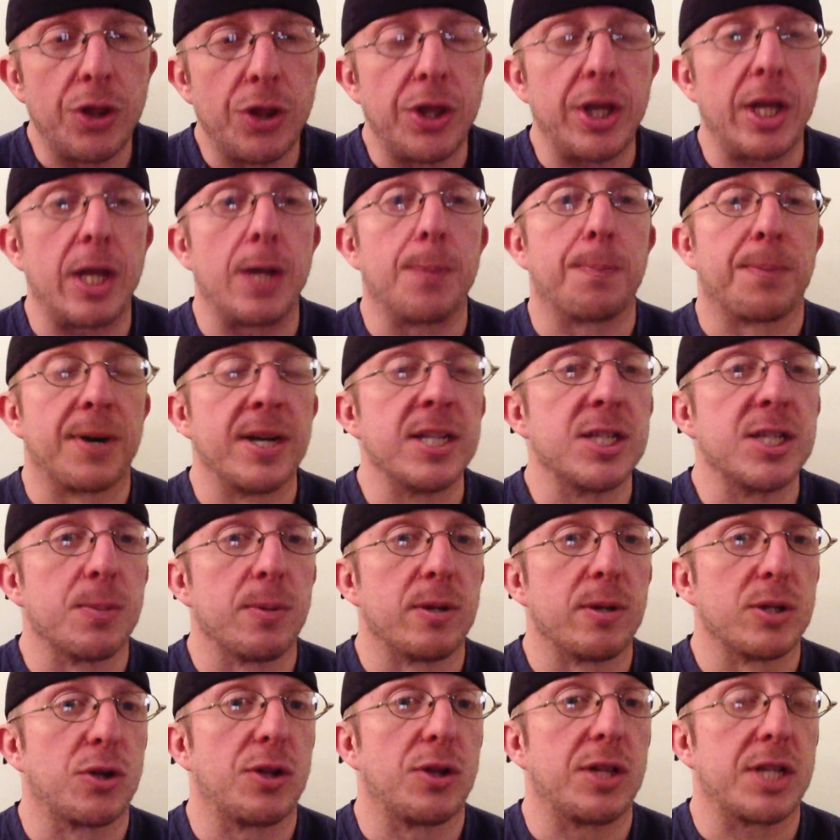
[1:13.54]
the
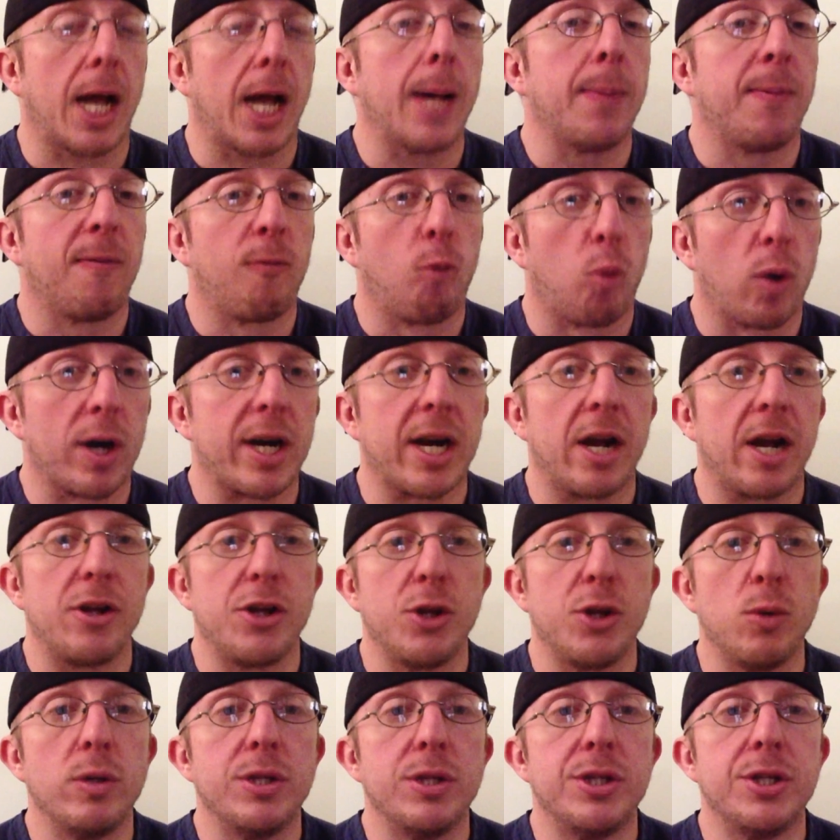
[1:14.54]
principles or the type of
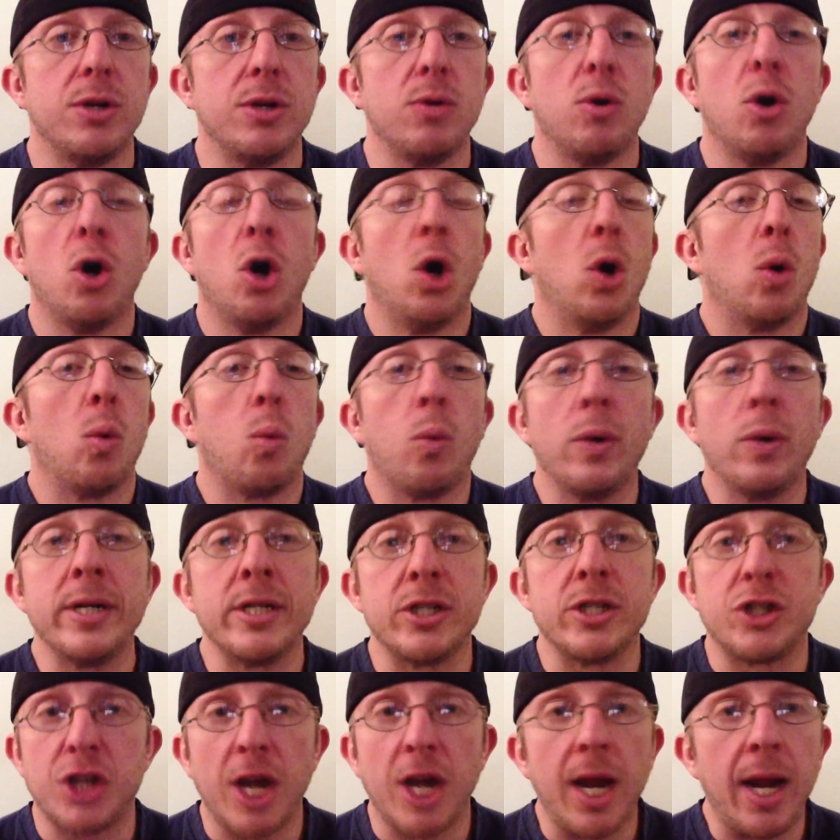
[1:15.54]
workout you would do
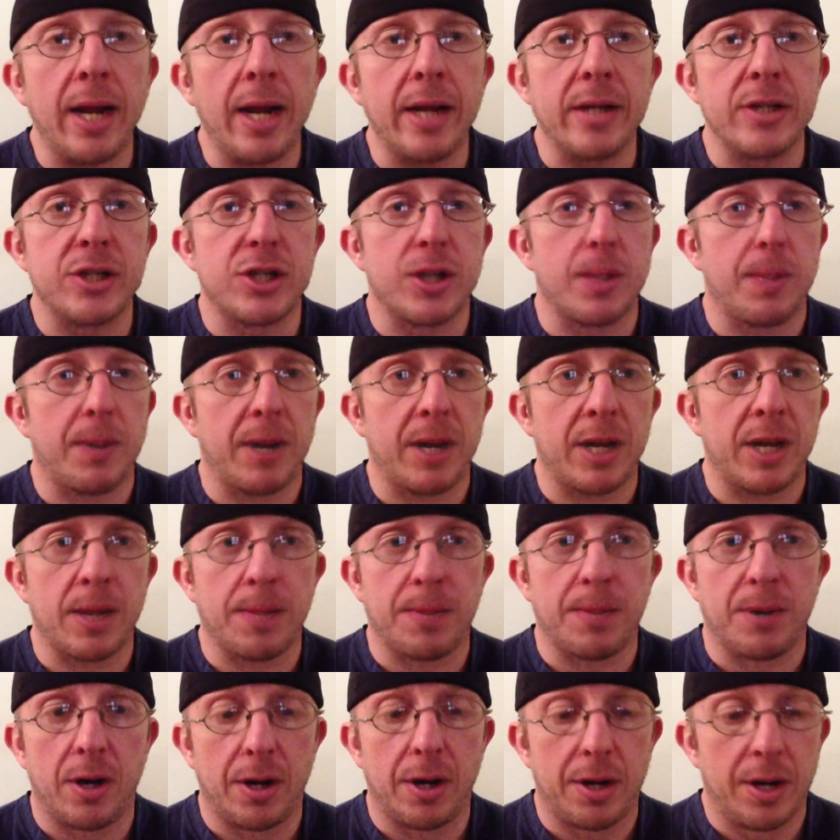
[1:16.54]
wouldn't change
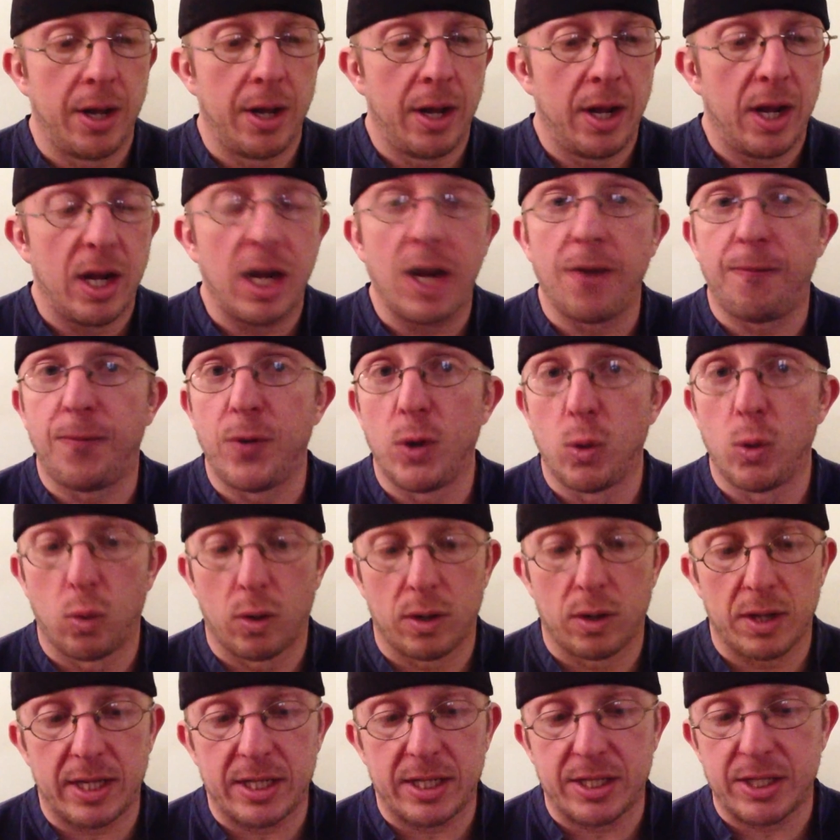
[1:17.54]
depending upon if you
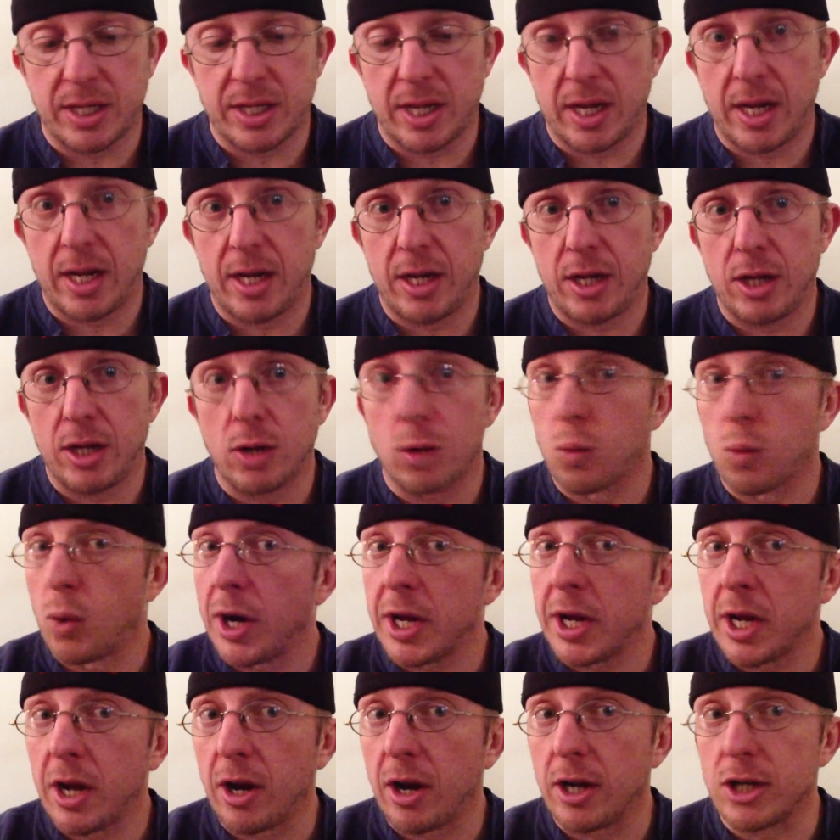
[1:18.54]
were, let's say, you know,
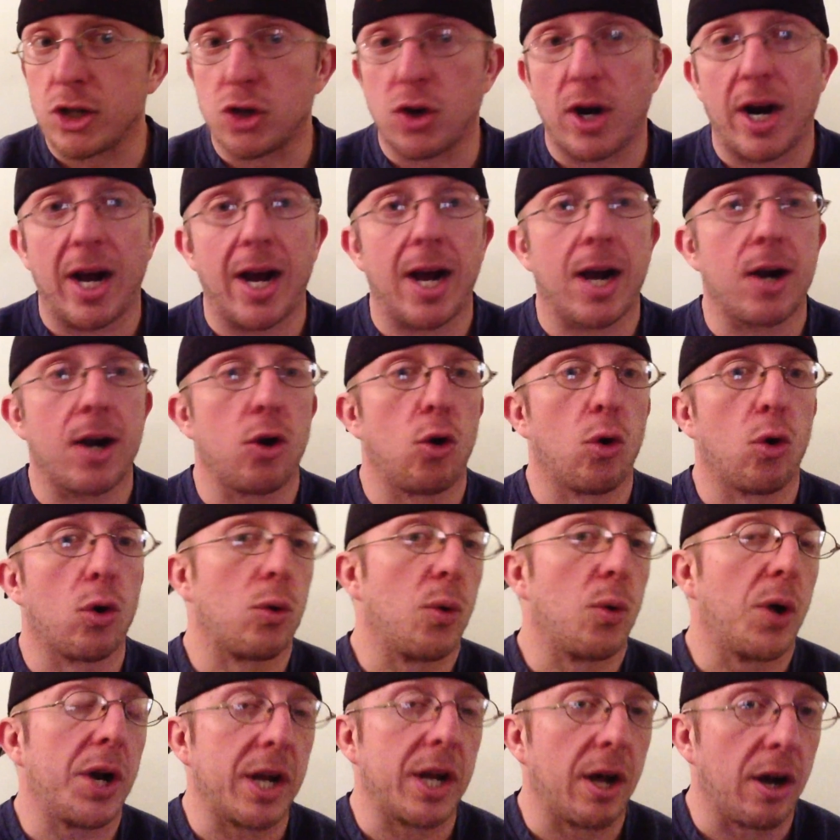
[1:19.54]
running on a track
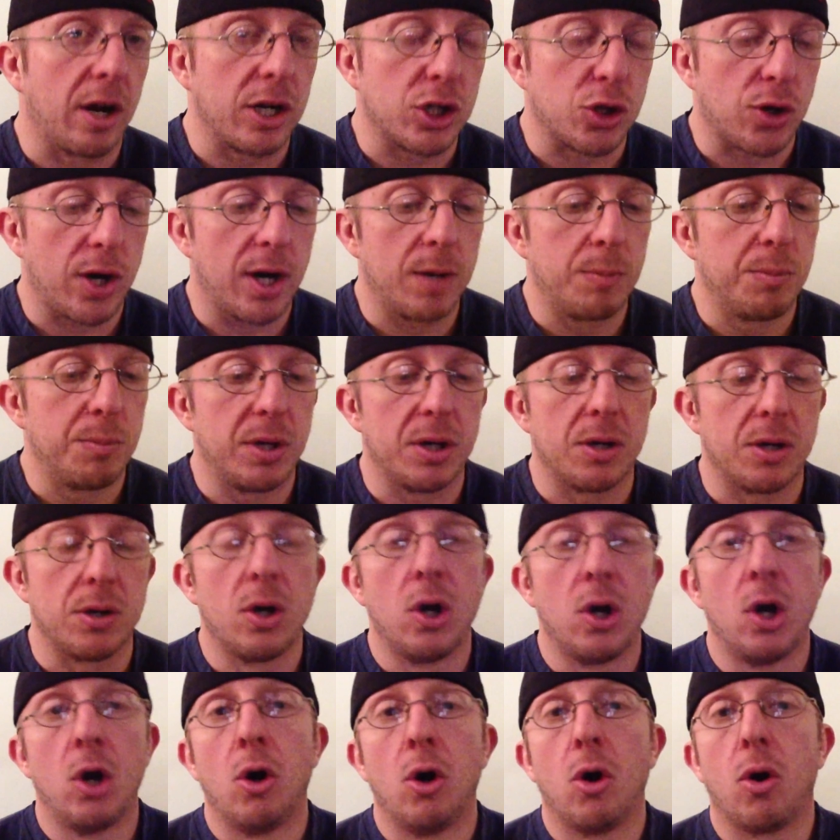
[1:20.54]
or running on a
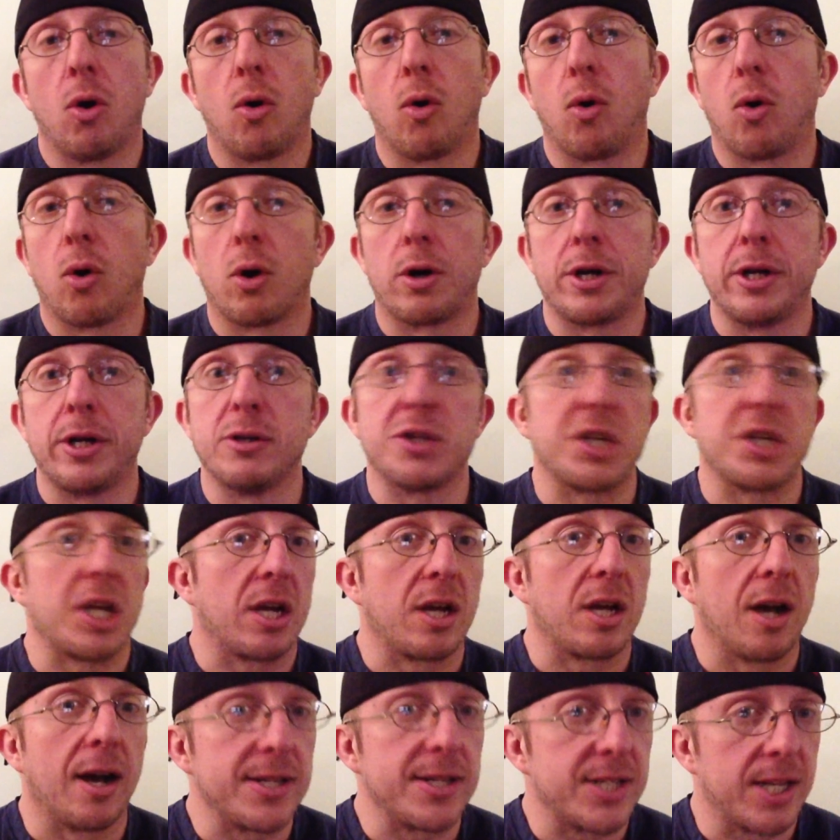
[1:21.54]
treadmill or
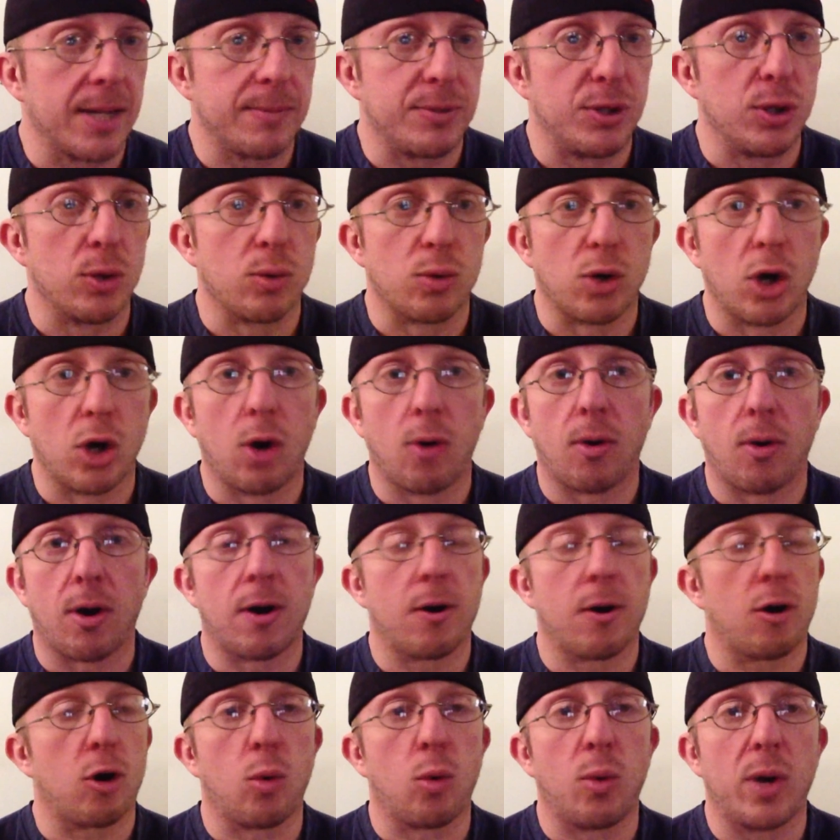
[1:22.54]
using a Concept 2
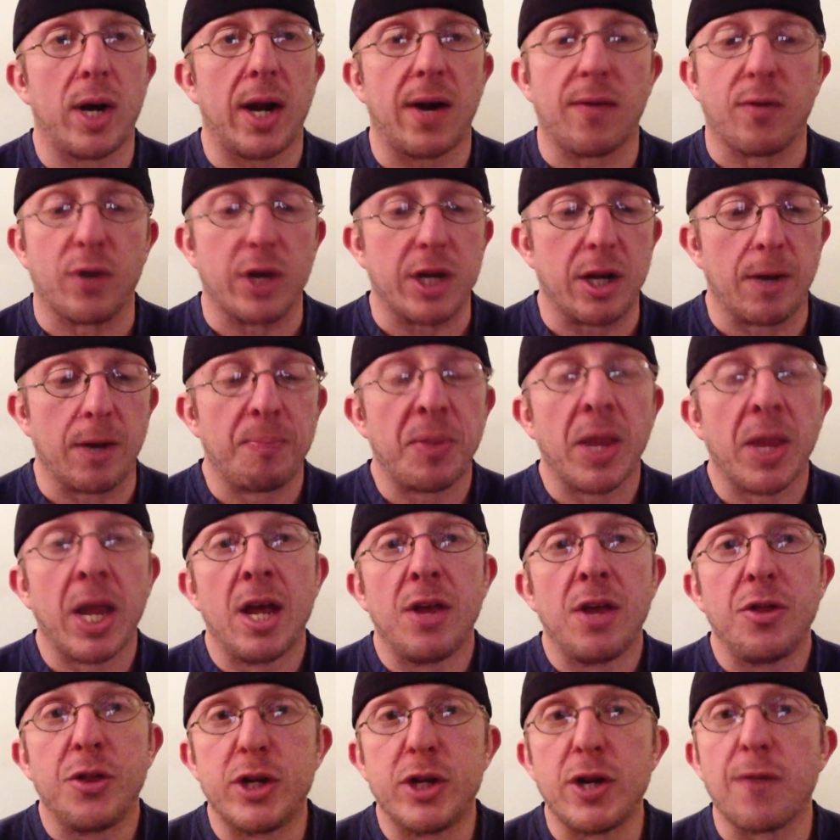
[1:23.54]
rower or whatever. You know,
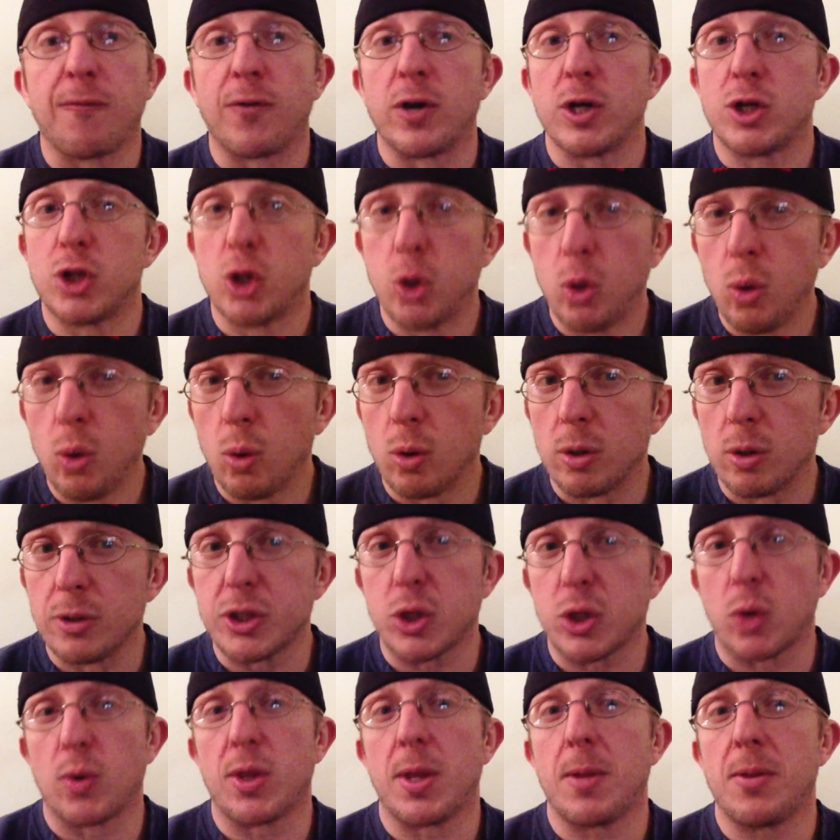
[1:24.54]
the different
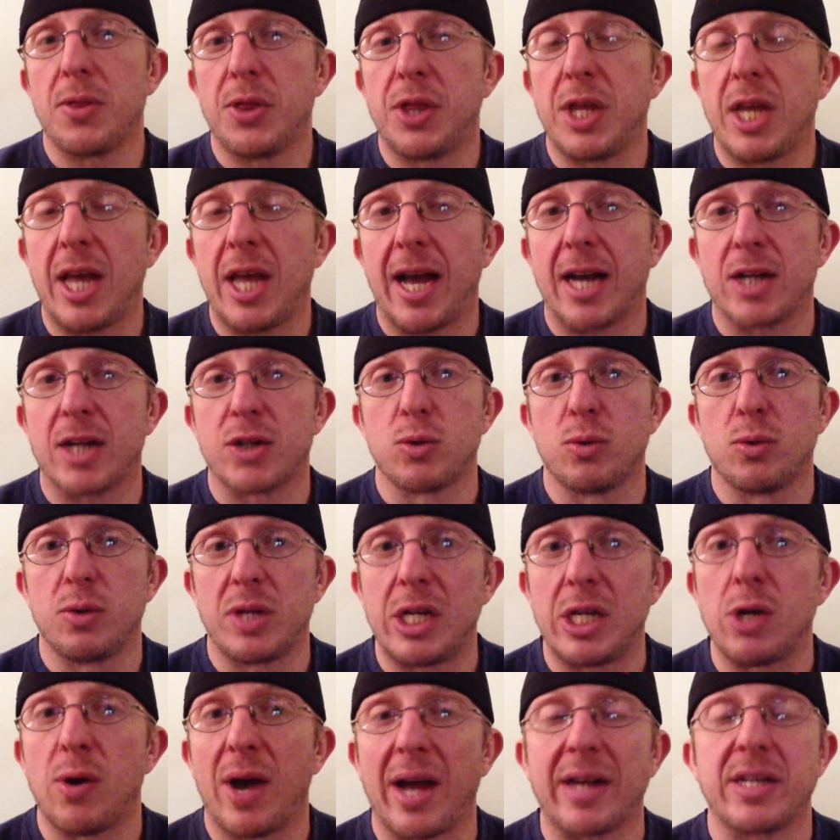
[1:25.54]
tools or the
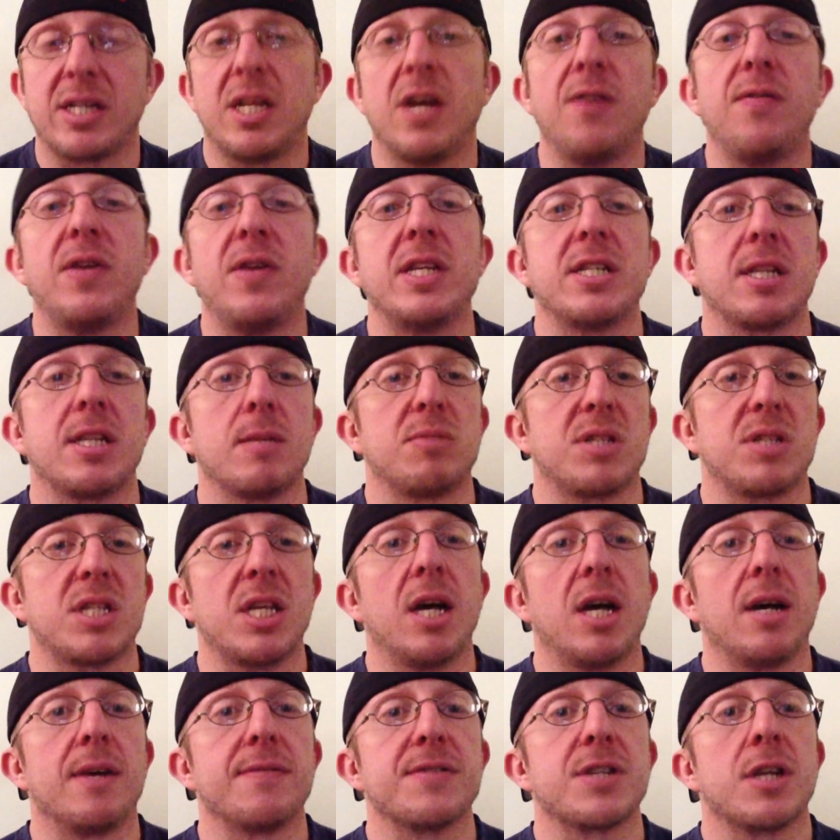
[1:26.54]
actual, you know, activities
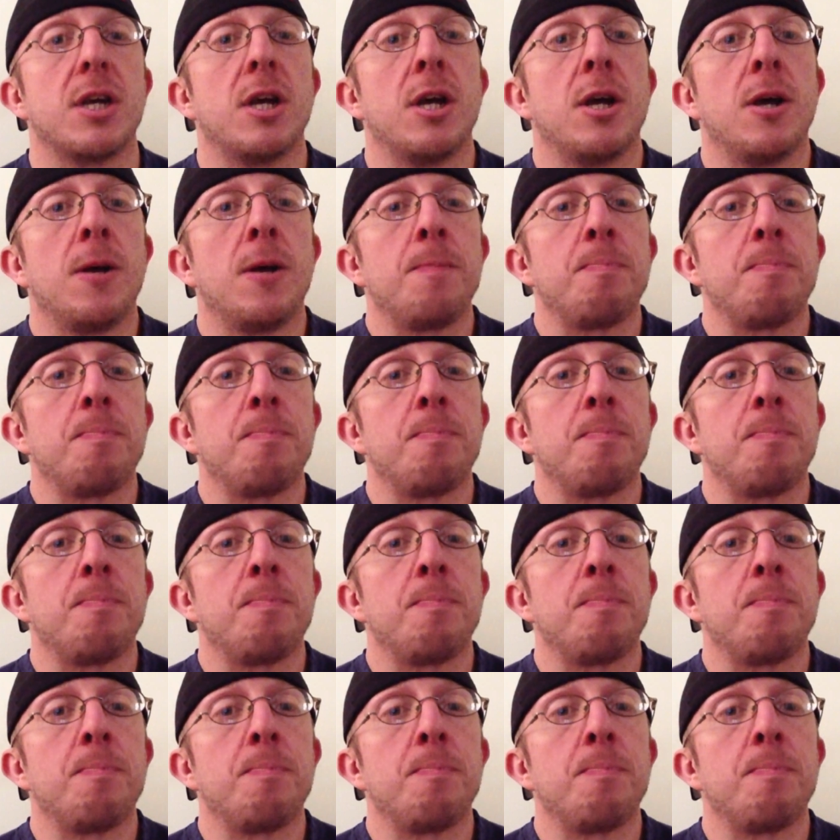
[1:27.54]
themselves